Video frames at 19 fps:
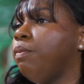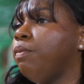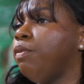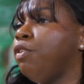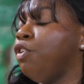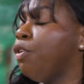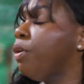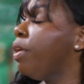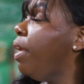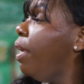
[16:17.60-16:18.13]

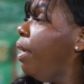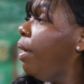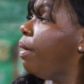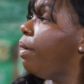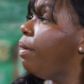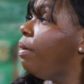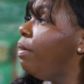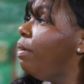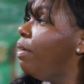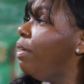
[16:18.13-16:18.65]
your
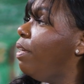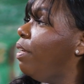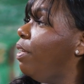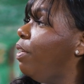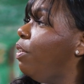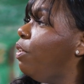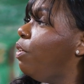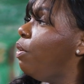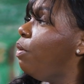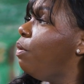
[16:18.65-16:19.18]
care.
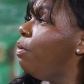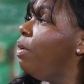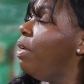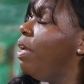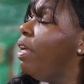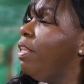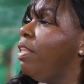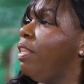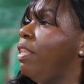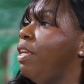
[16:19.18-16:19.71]

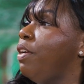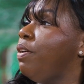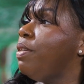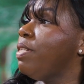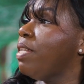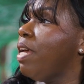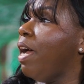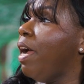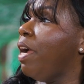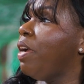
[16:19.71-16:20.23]
There
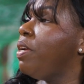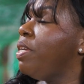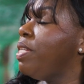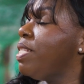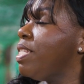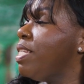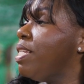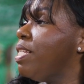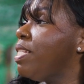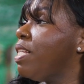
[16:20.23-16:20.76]
is a higher
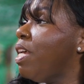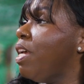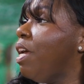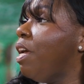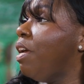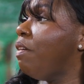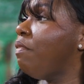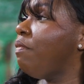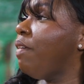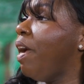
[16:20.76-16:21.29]
incidence
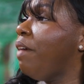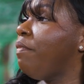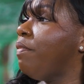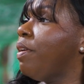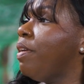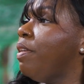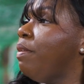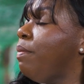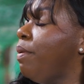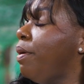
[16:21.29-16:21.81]
of
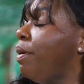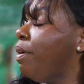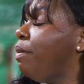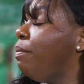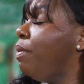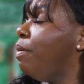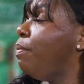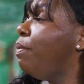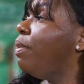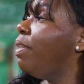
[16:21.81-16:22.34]
African
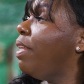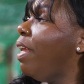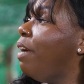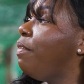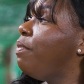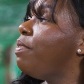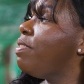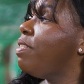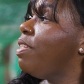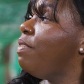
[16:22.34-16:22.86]
American people
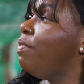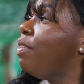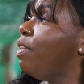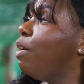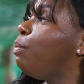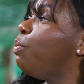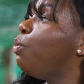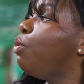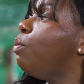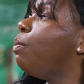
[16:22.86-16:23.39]
not receiving the
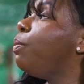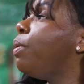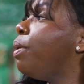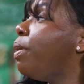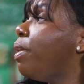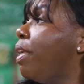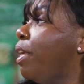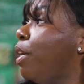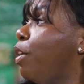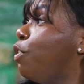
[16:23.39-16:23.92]

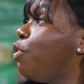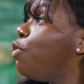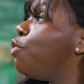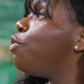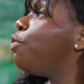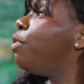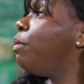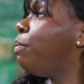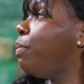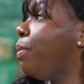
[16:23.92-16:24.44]
appropriate care
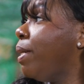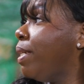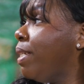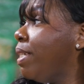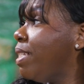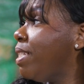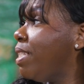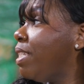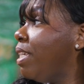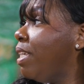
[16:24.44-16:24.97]
during
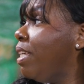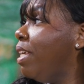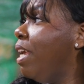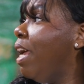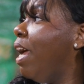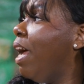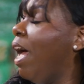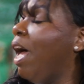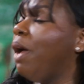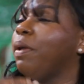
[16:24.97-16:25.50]
pregnancy.
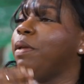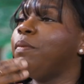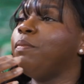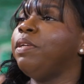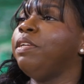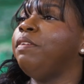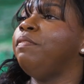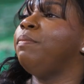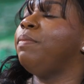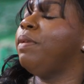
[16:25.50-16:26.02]
How can
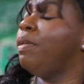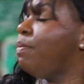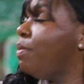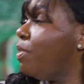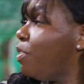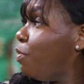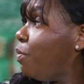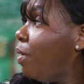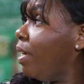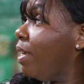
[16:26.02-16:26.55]
we even be
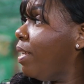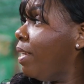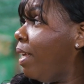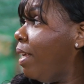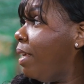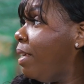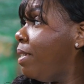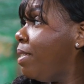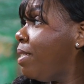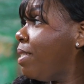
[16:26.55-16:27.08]
able to
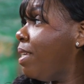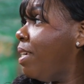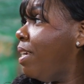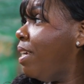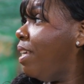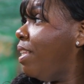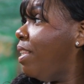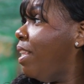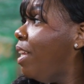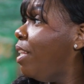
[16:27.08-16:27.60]
recognize
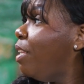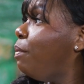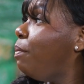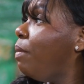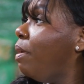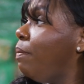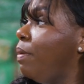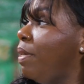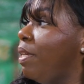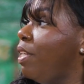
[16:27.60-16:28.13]
that there
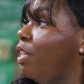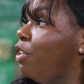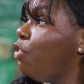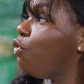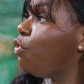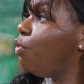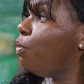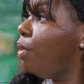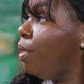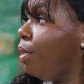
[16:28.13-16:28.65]
may be an
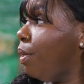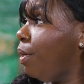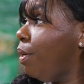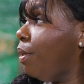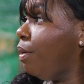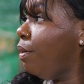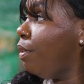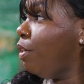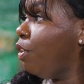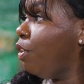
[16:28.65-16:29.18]
issue here,